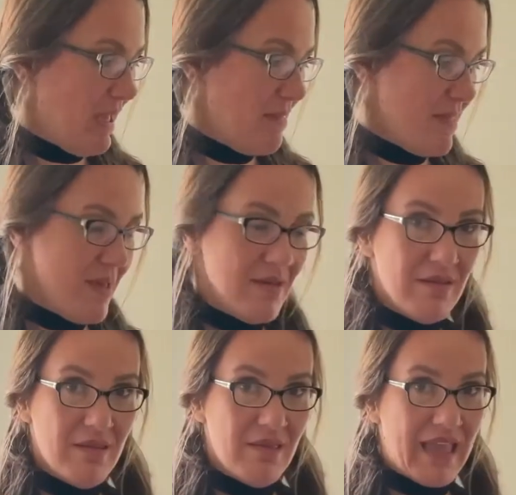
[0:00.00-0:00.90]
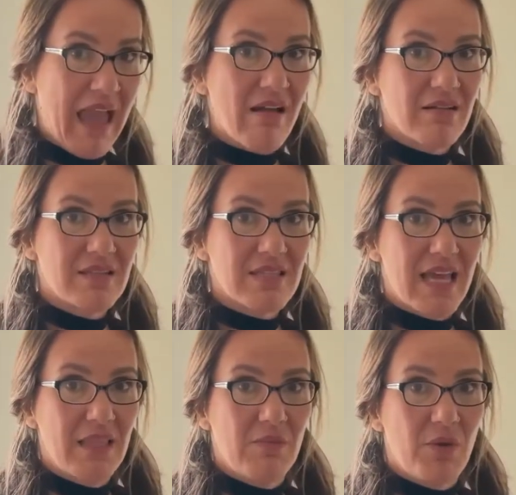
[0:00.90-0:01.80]
and then the carrots
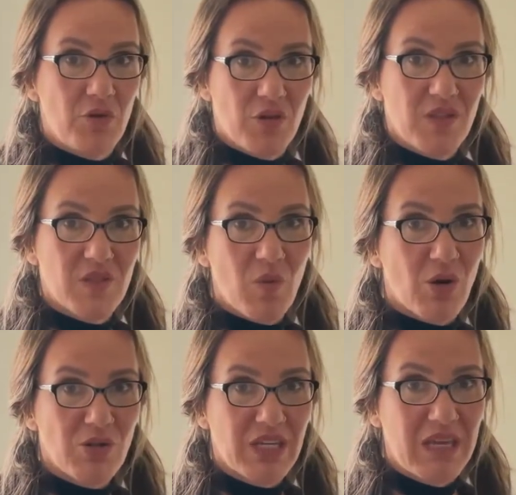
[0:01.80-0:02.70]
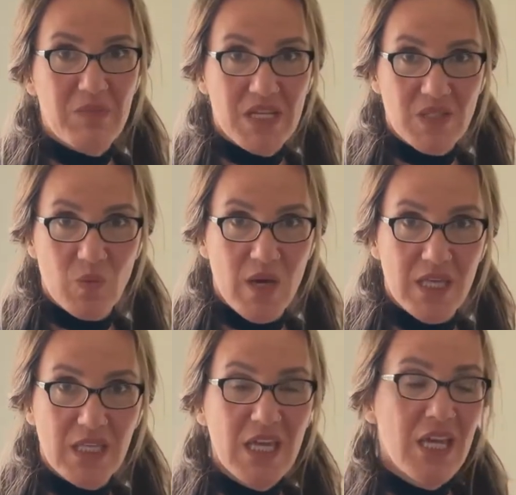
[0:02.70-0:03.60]
and the butternut squash came in as
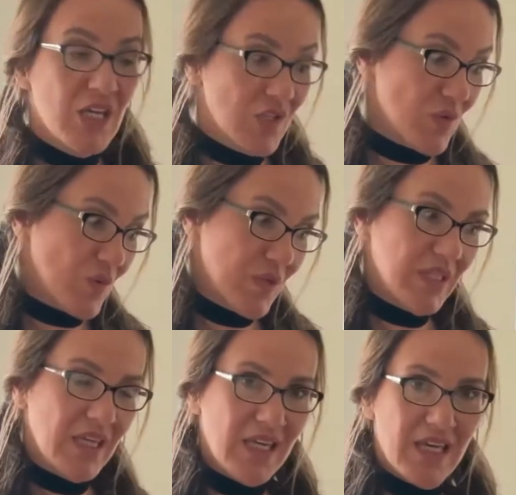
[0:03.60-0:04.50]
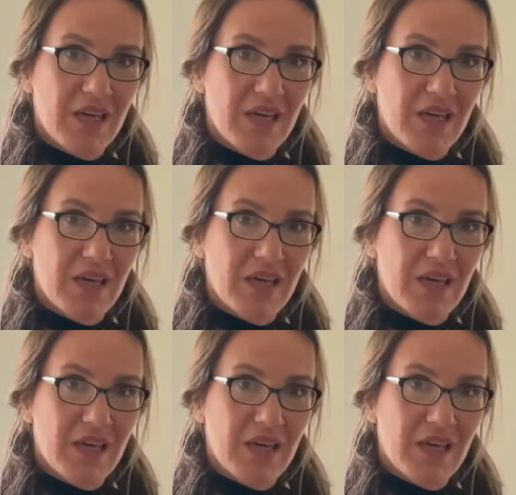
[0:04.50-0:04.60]
well to really